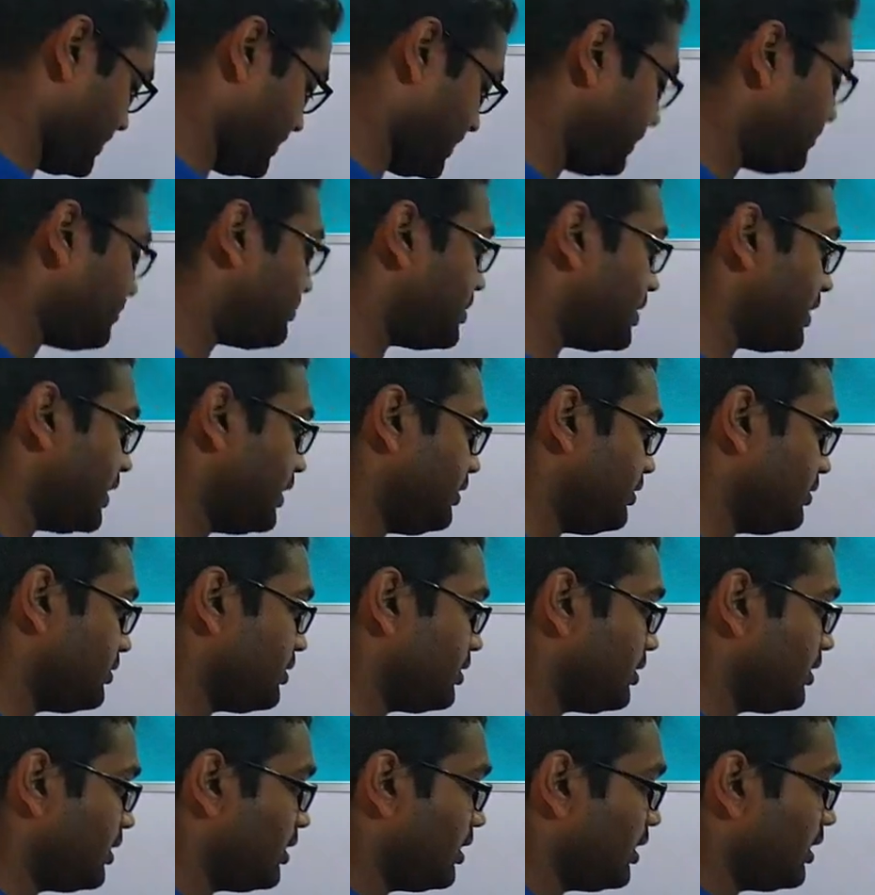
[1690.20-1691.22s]
Simply,
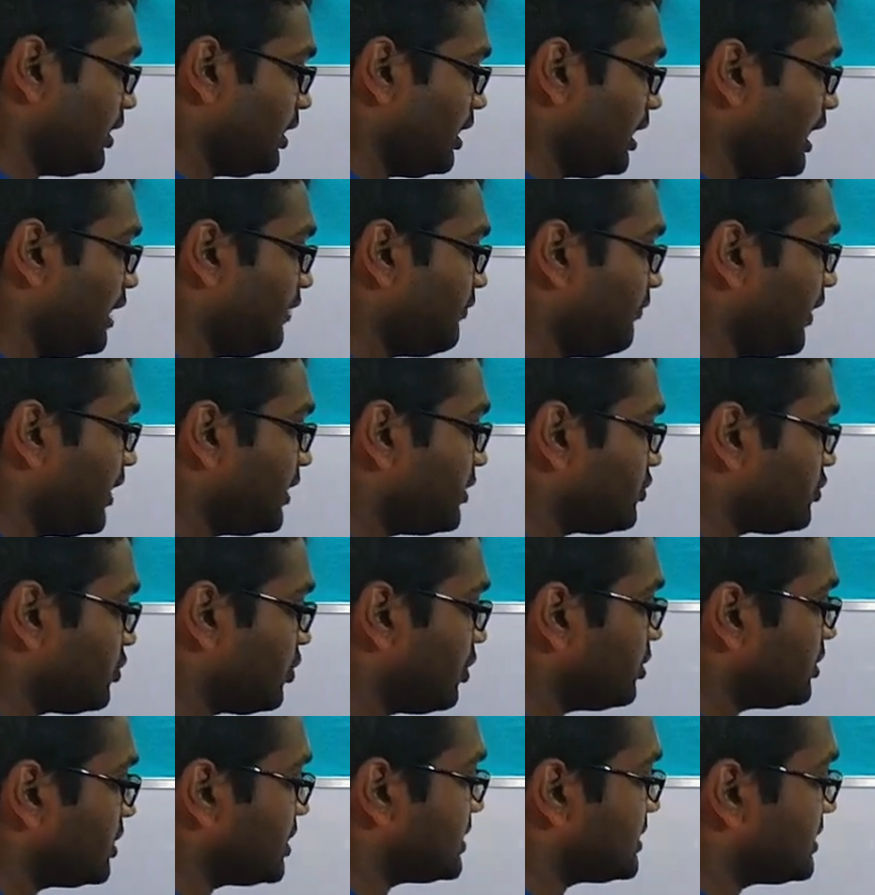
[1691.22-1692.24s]
if I
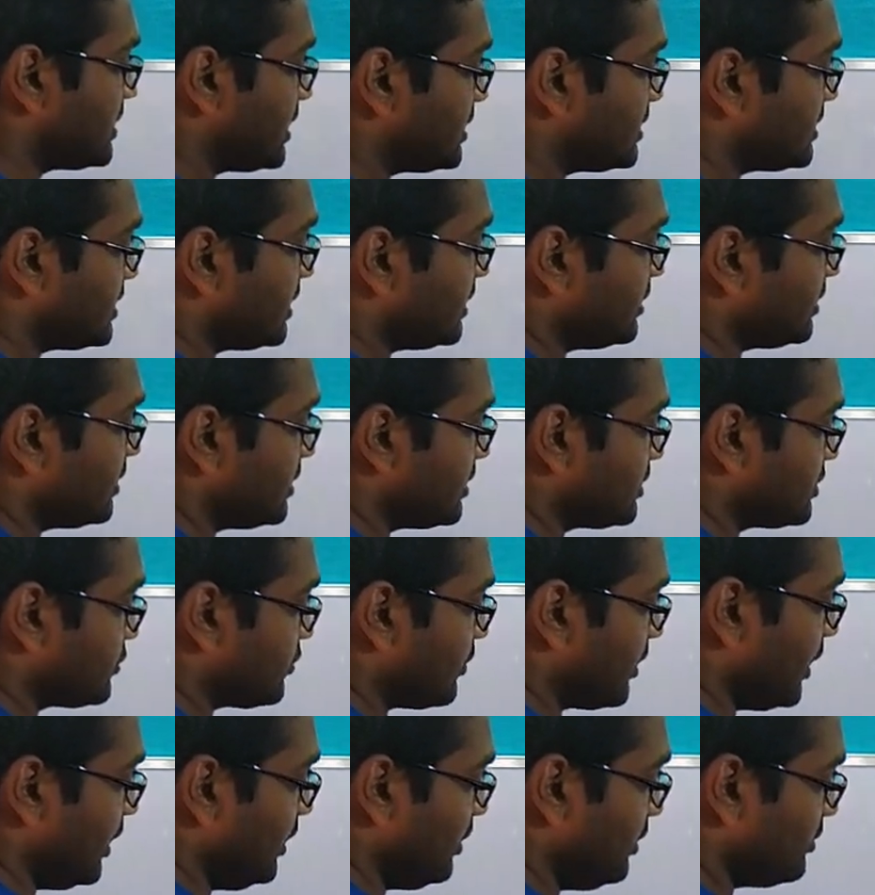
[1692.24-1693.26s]
draw the sets in
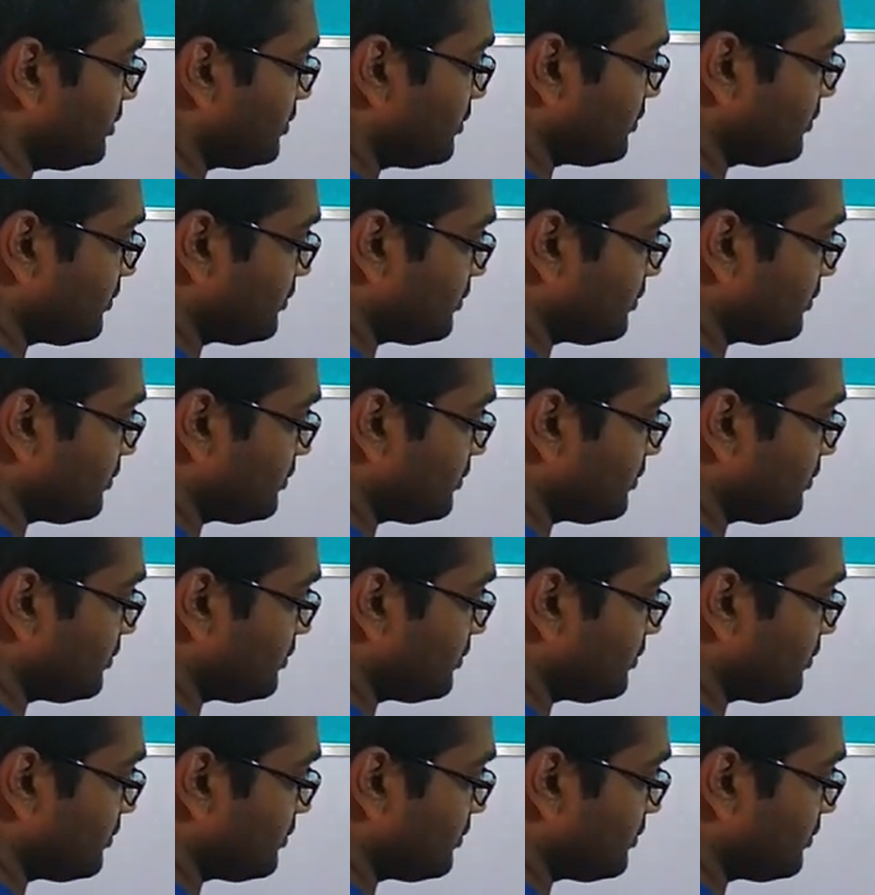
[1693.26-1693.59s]
this way,